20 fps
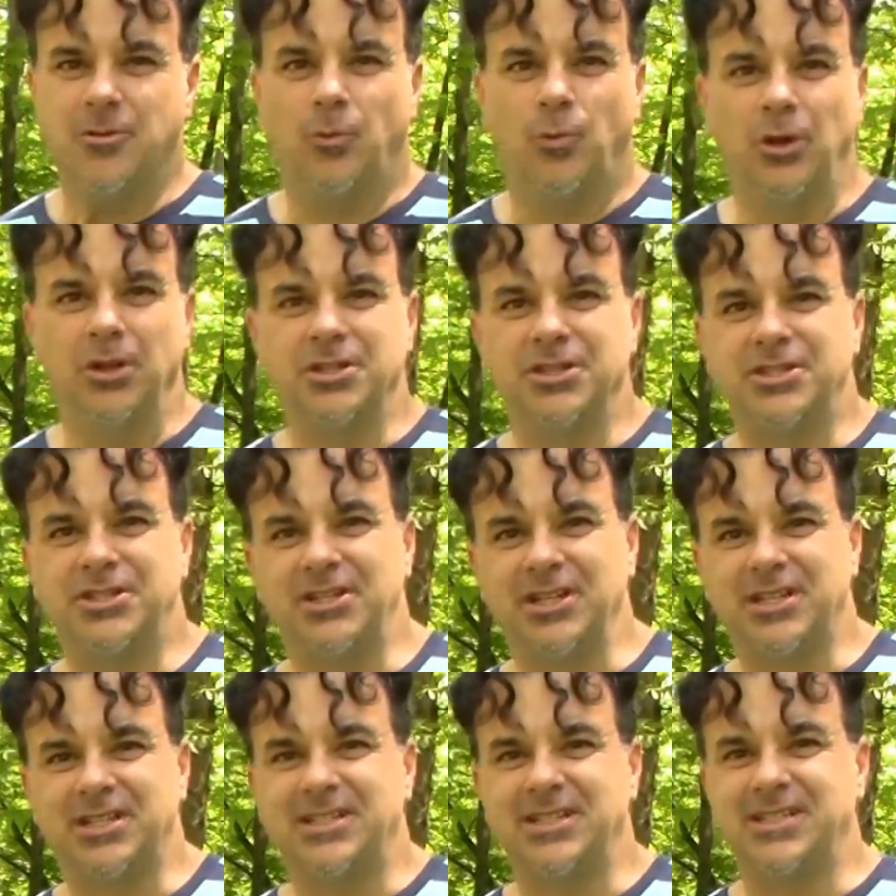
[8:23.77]

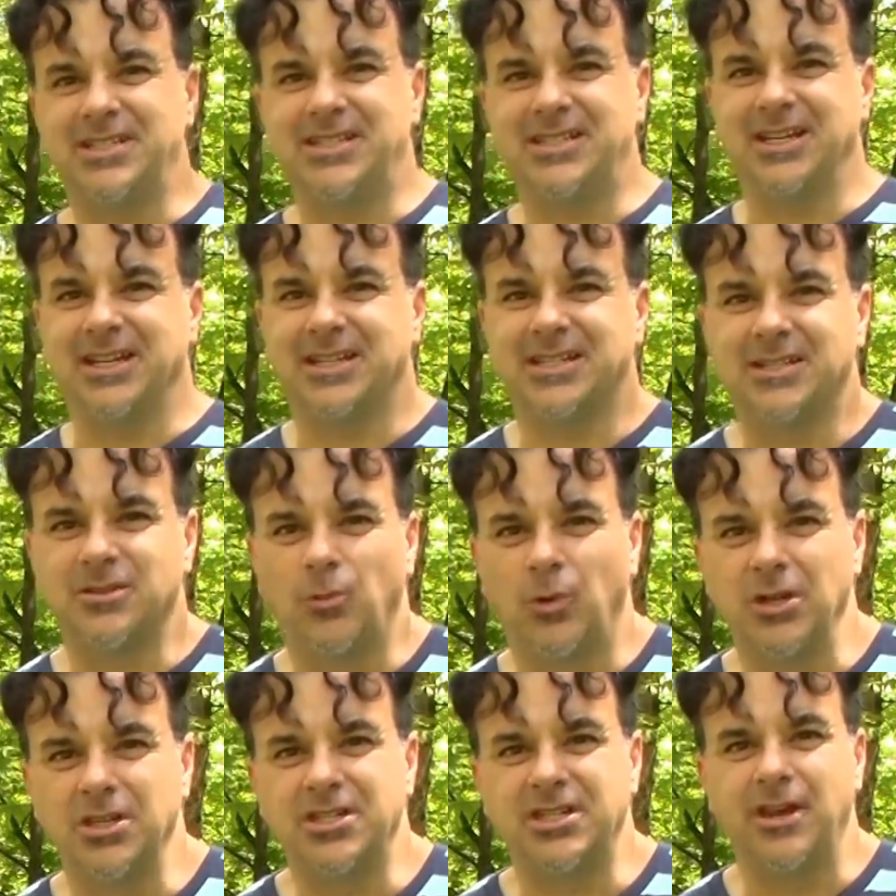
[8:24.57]
166,
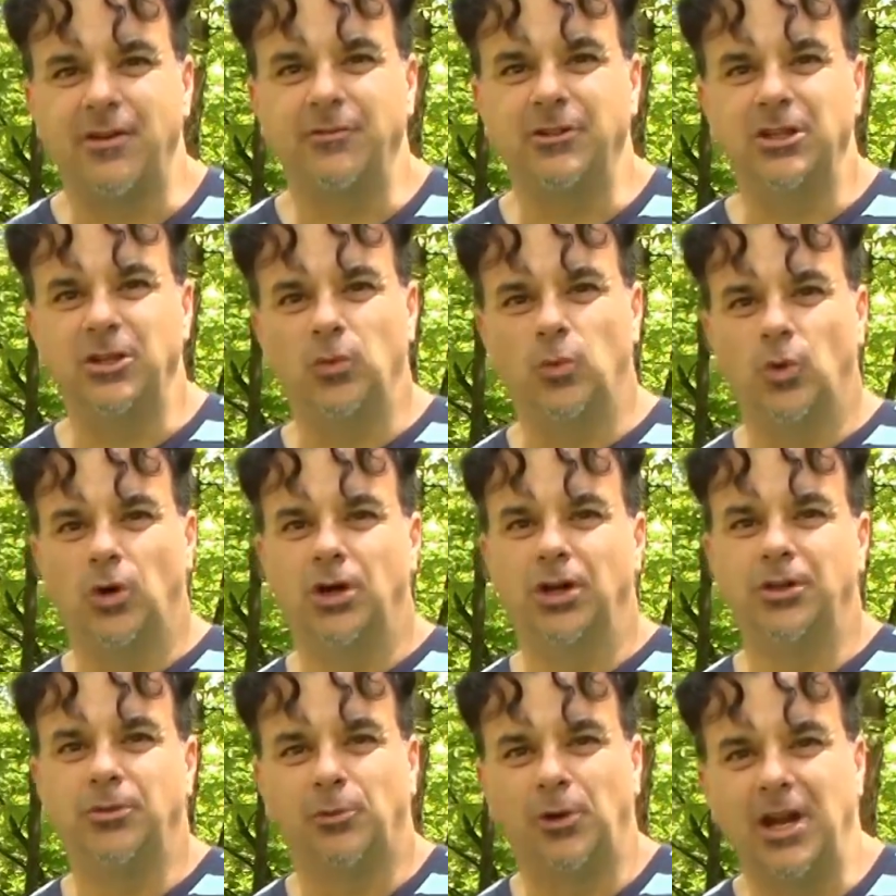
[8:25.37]

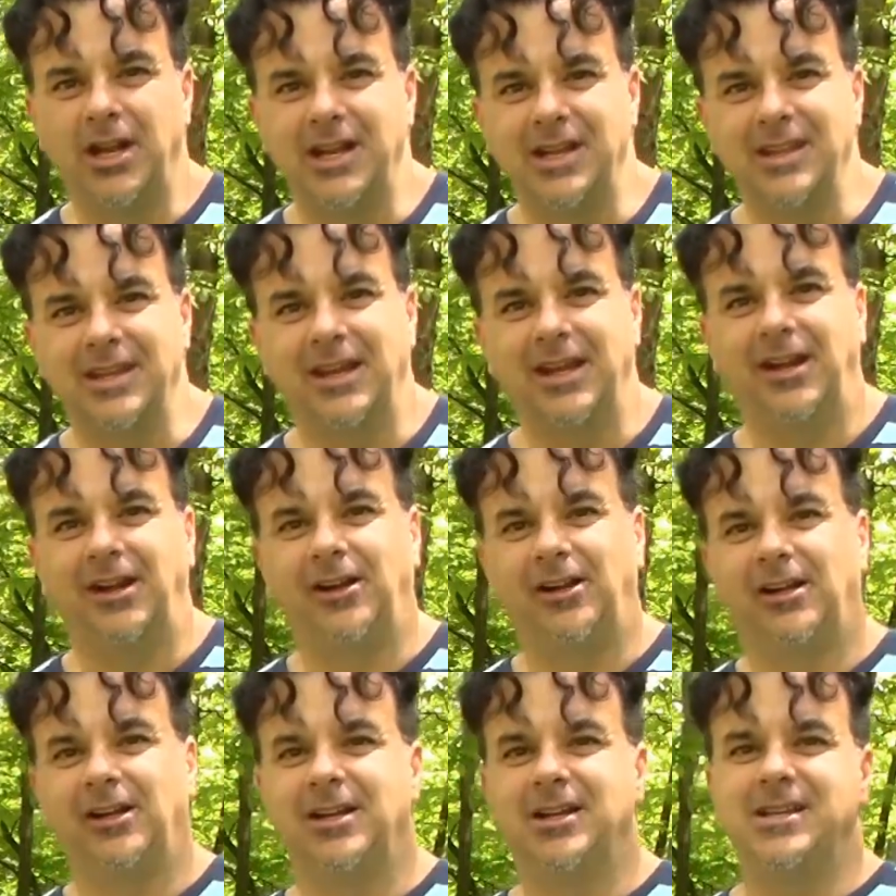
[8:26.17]
171, right in
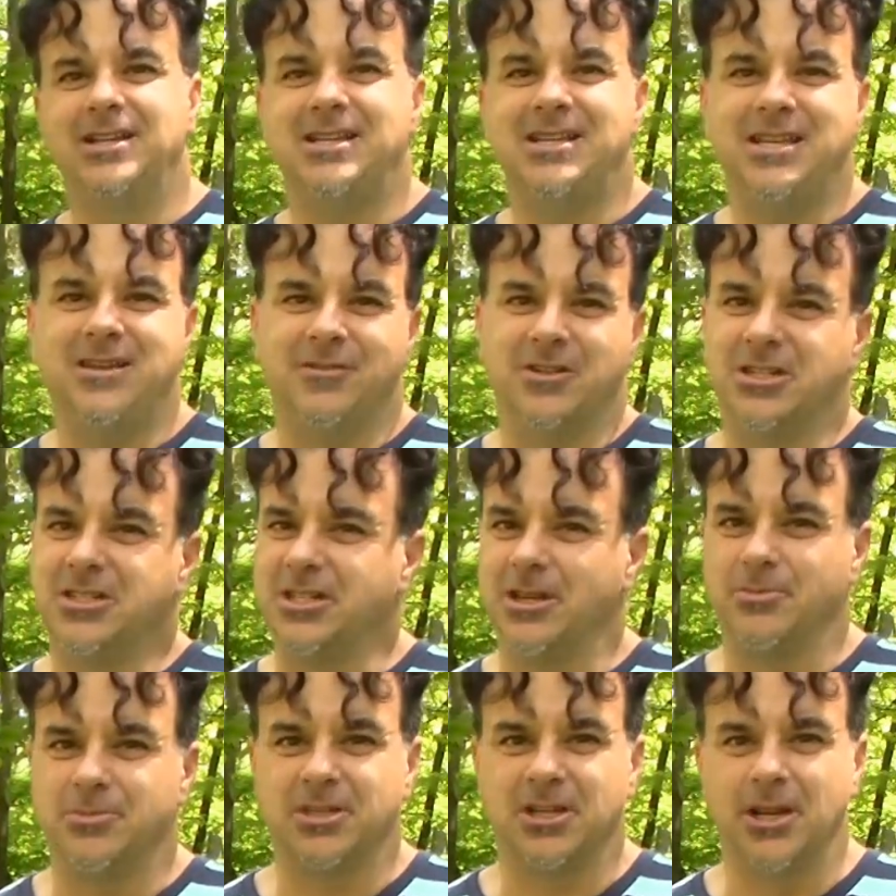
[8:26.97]
there, even
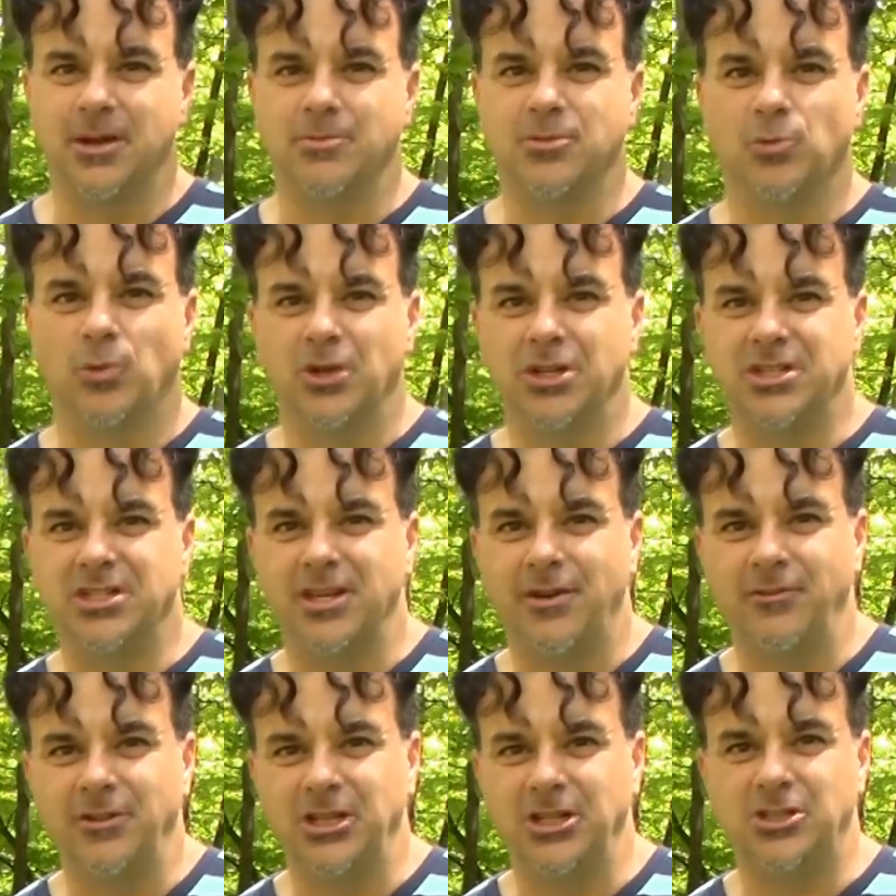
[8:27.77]
sometimes
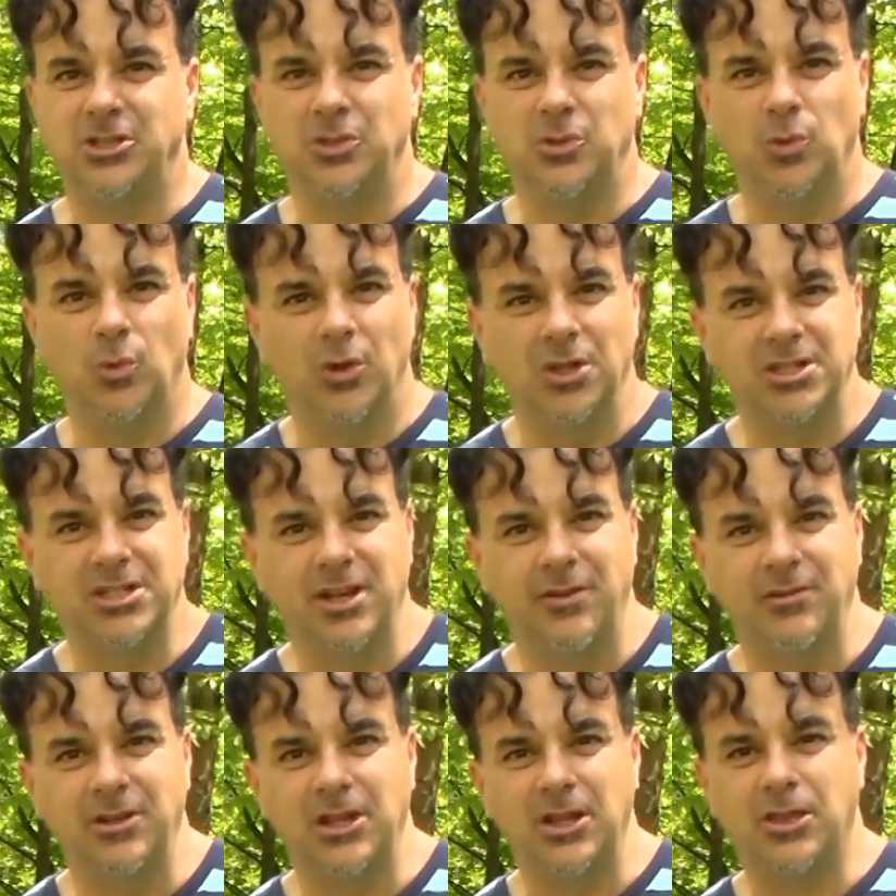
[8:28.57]
172,
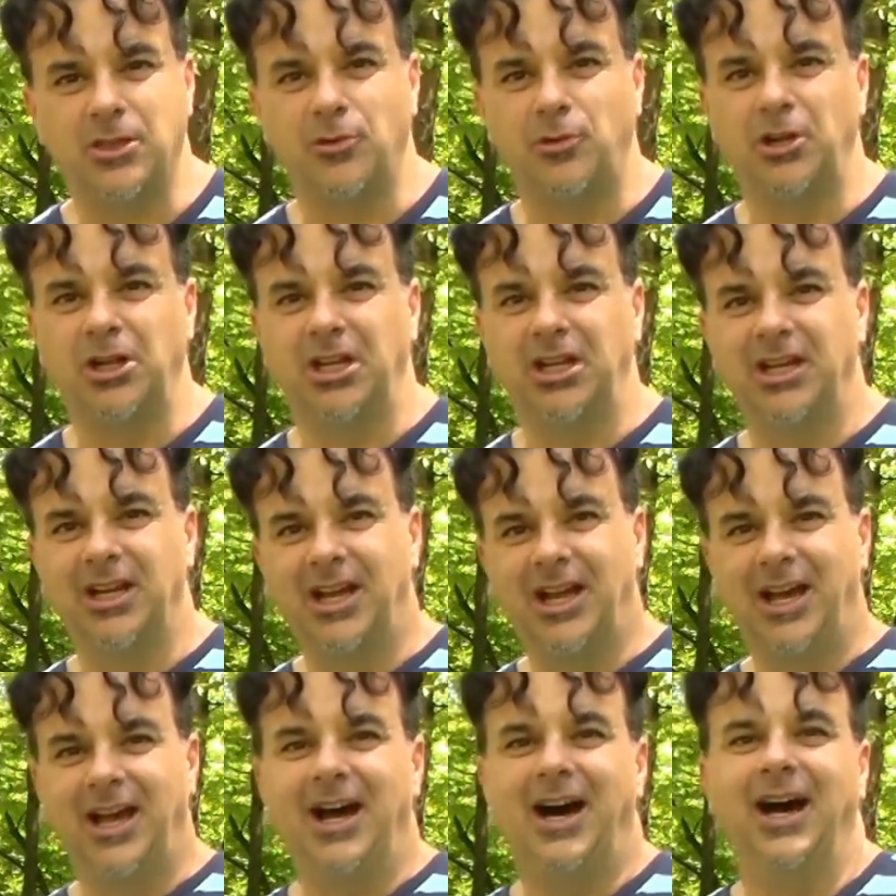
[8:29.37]
173.
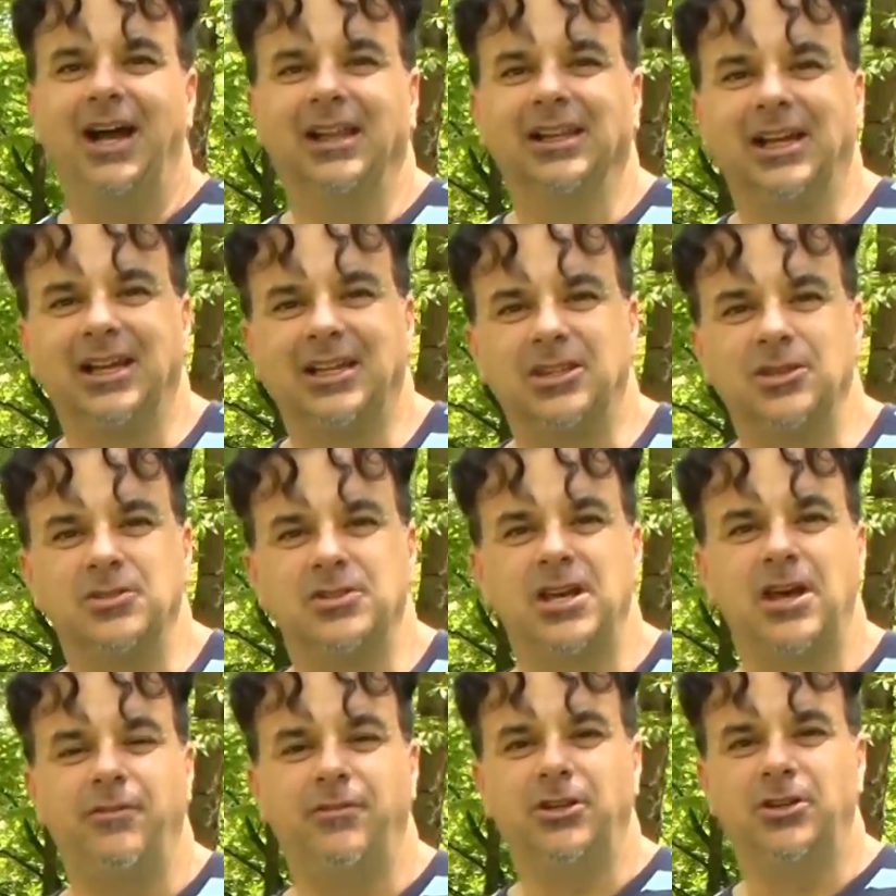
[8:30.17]
I like
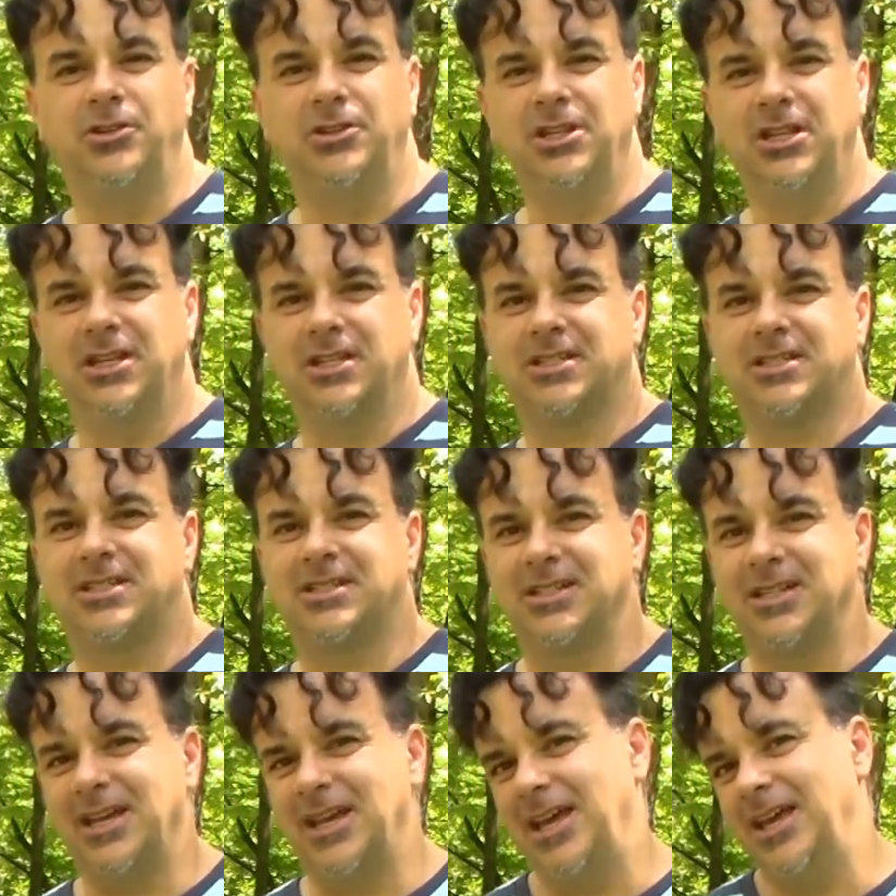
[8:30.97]
those heavier
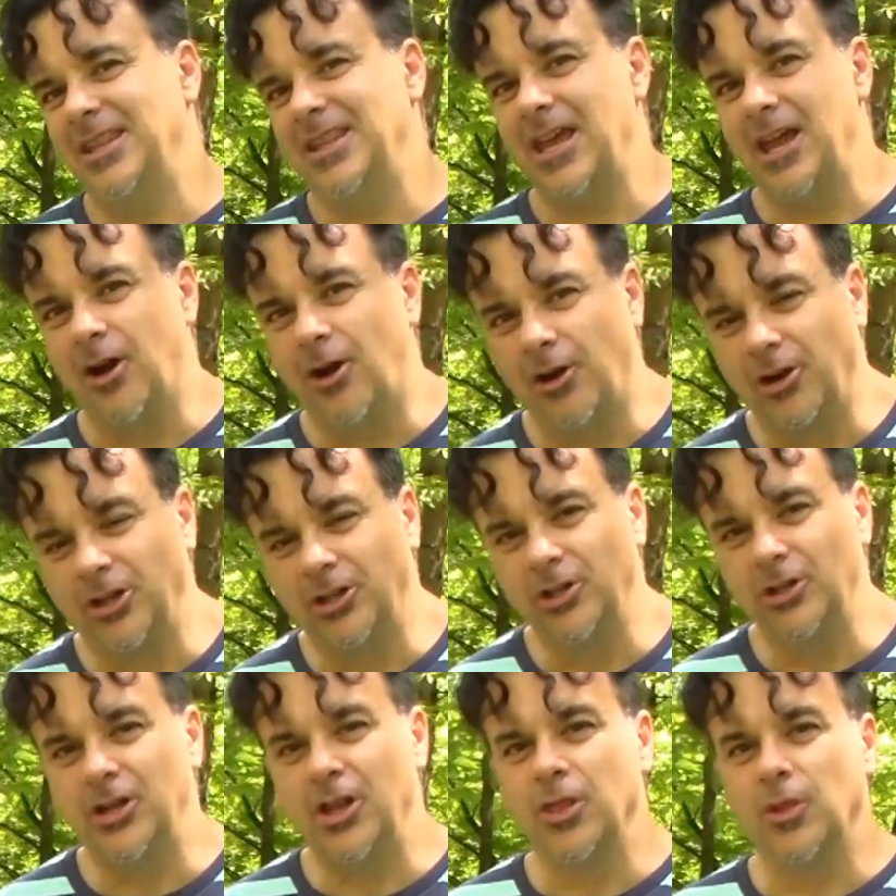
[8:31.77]
discs, and they are
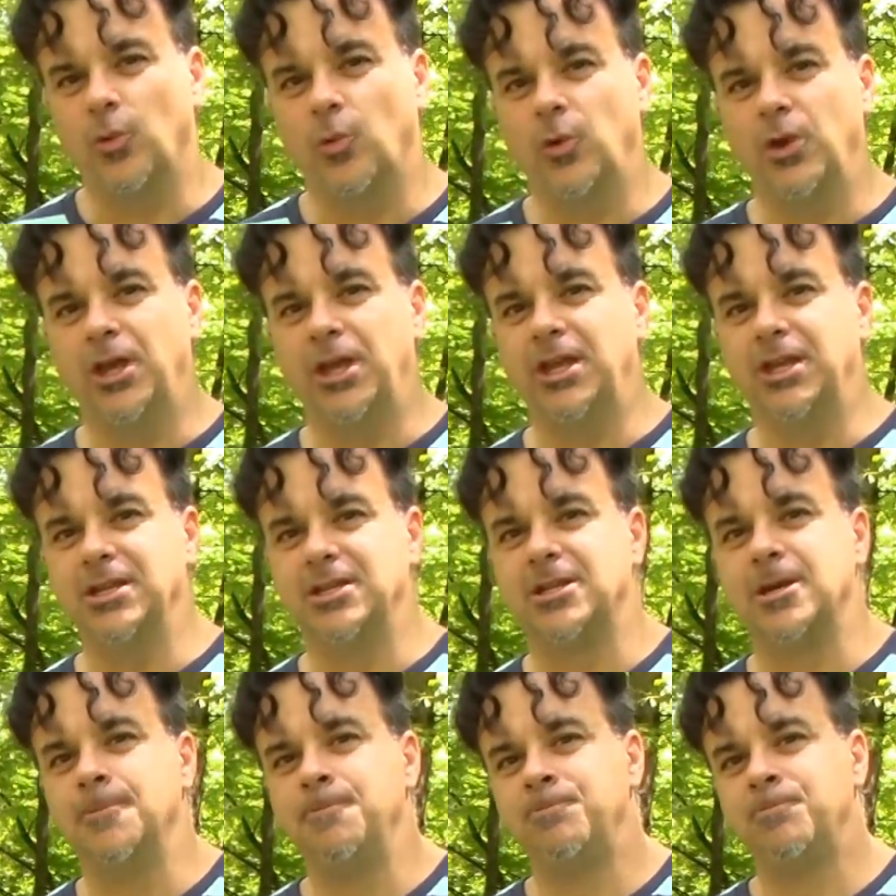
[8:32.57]
good in the wind.